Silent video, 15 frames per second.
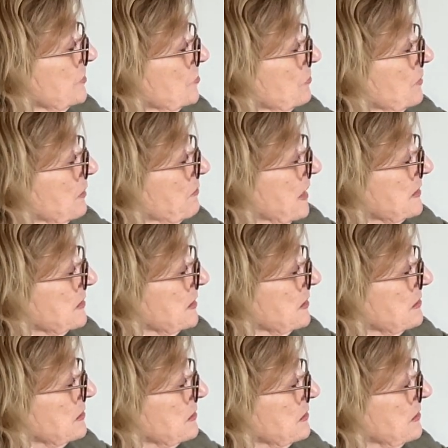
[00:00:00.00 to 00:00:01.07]
atomic
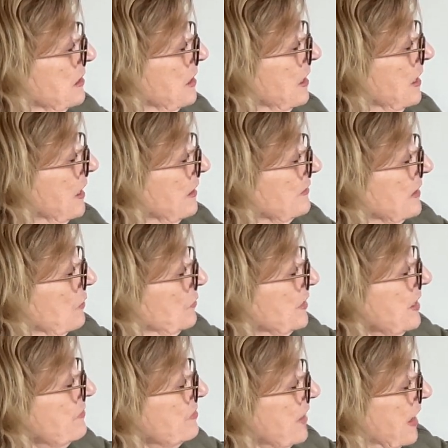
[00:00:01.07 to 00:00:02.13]
masses. Now,
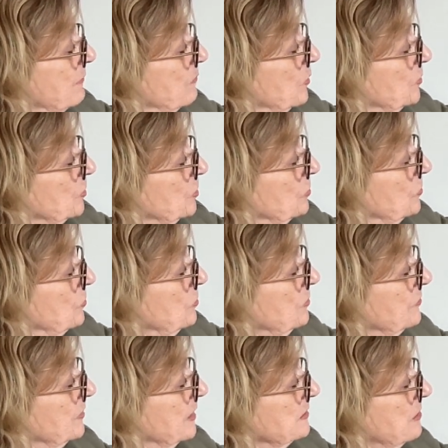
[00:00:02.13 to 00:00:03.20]
within that
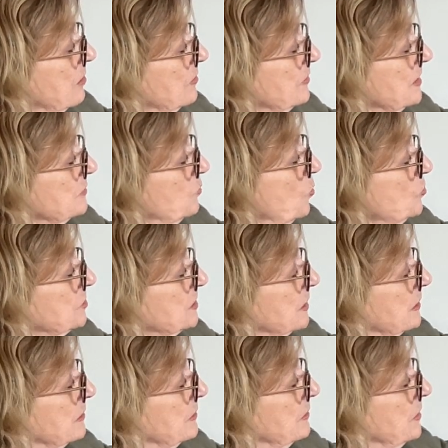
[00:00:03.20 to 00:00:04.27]
molecule, there's
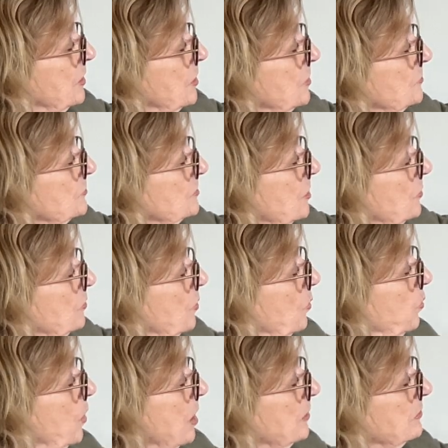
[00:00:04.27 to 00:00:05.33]
water. So
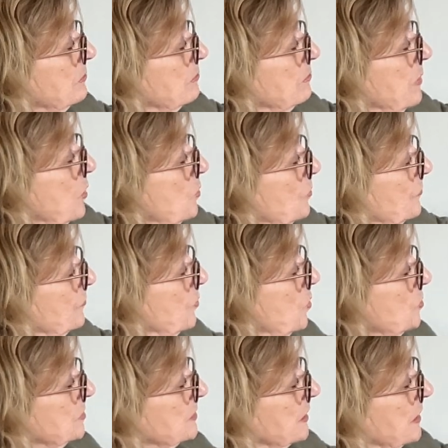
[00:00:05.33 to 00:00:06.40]
1 mole of
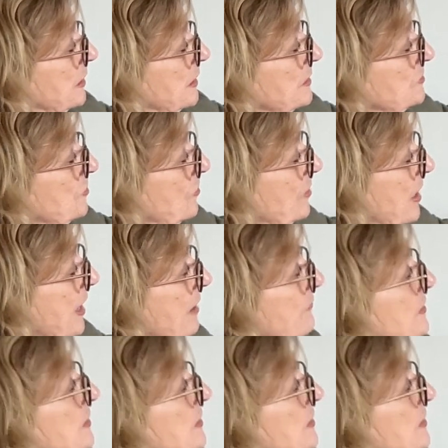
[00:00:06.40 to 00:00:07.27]
water is going to have